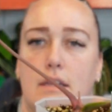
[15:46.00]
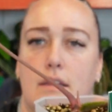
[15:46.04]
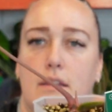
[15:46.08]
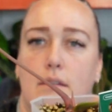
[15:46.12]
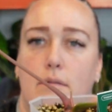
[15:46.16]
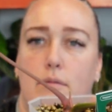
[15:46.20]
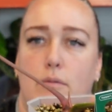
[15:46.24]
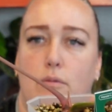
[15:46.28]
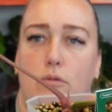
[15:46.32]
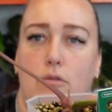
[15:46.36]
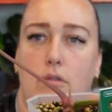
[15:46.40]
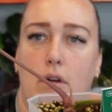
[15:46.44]
the
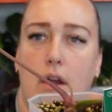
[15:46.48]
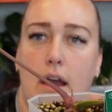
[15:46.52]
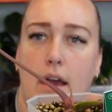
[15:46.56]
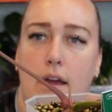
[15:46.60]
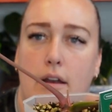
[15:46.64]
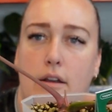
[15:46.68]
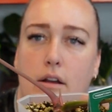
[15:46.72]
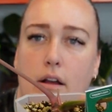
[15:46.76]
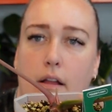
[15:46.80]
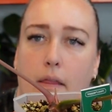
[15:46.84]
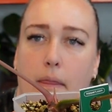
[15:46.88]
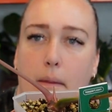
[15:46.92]

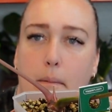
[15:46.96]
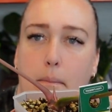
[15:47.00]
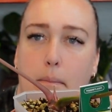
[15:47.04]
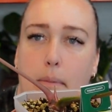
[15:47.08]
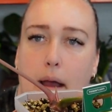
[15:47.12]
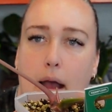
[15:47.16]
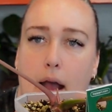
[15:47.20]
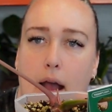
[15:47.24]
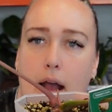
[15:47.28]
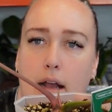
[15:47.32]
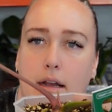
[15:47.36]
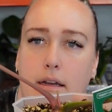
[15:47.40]
red on the
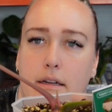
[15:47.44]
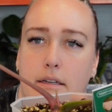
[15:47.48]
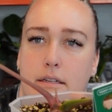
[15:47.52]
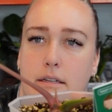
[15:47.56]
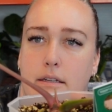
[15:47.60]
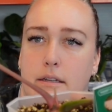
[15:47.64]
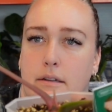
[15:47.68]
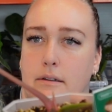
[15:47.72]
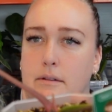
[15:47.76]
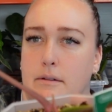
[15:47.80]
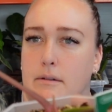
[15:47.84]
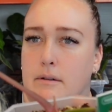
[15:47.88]
back
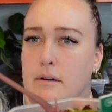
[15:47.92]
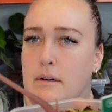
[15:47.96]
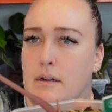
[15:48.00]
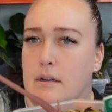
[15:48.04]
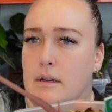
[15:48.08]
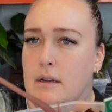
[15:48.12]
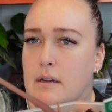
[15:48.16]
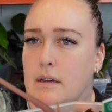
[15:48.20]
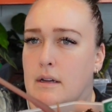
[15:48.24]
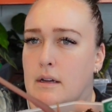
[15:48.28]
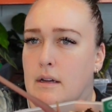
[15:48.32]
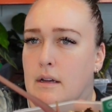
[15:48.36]
too.
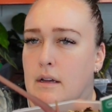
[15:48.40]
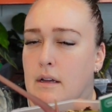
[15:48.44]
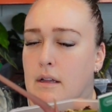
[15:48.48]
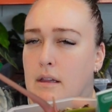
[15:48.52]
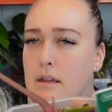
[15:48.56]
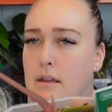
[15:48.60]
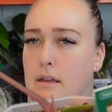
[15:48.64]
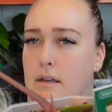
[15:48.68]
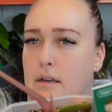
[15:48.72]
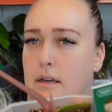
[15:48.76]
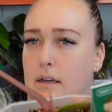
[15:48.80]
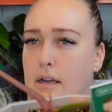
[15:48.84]

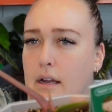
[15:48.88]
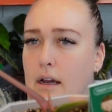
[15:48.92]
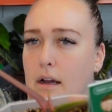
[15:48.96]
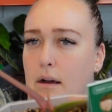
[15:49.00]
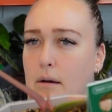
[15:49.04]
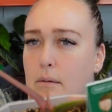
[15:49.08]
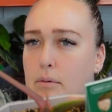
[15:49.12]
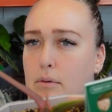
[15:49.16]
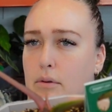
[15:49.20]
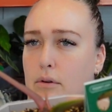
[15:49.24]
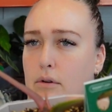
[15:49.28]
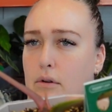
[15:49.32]
Look at how
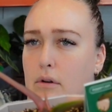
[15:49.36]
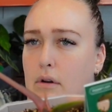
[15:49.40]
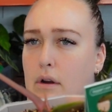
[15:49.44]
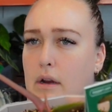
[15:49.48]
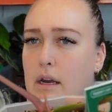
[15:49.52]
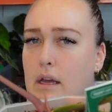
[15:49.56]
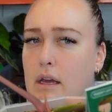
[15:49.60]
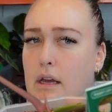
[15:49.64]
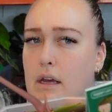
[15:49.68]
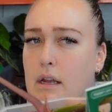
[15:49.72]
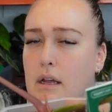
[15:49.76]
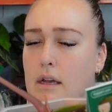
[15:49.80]

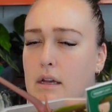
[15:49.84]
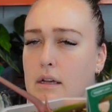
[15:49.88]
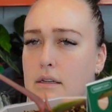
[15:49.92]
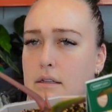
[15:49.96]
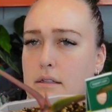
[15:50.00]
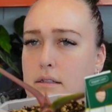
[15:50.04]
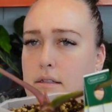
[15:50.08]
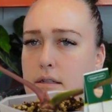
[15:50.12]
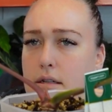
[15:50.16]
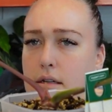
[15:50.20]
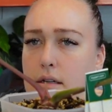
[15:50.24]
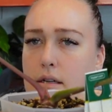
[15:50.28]
pretty it
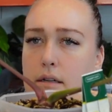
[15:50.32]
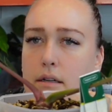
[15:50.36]
is.